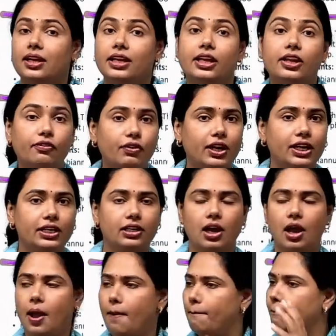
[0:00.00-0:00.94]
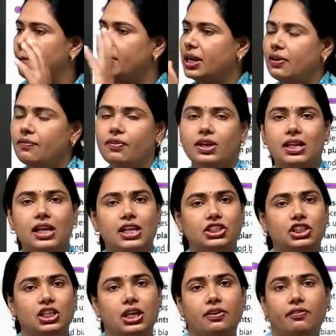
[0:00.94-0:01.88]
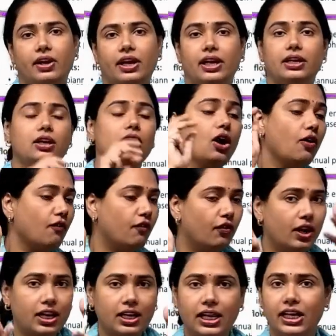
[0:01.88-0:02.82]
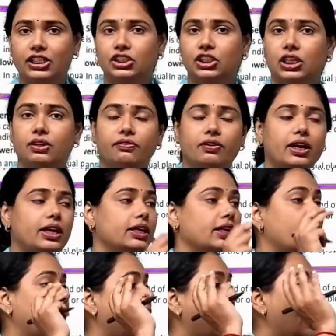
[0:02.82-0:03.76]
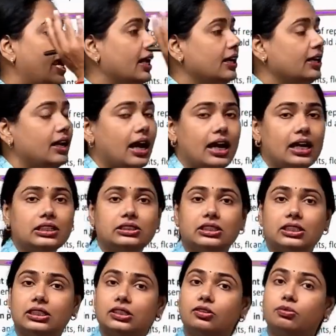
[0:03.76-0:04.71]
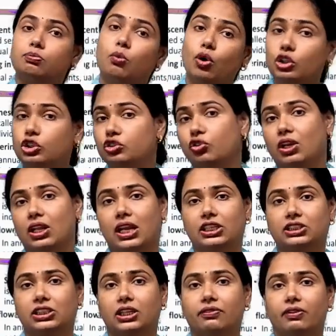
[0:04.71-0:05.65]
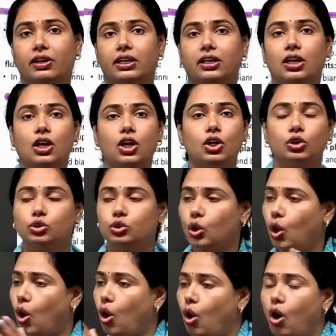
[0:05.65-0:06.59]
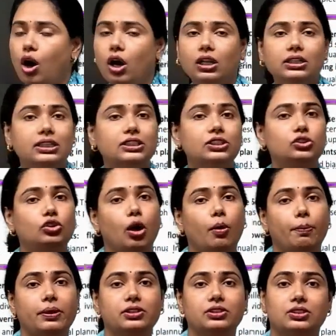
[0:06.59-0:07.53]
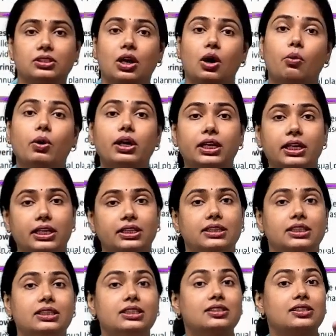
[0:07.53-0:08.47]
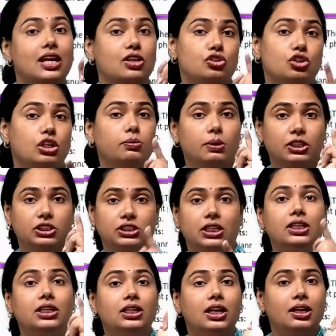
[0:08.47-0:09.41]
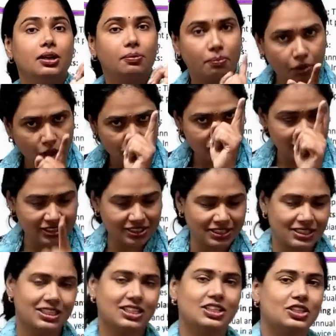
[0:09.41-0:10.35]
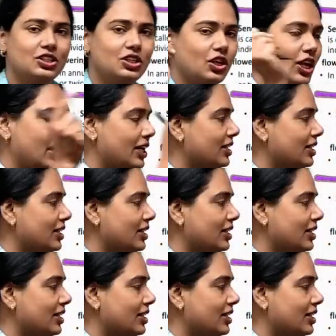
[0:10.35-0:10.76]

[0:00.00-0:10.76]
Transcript: event, pre-fertilization event, fertilization event, and last is post-fertilization event. So all these topics cover in this sexual reproduction process. So let's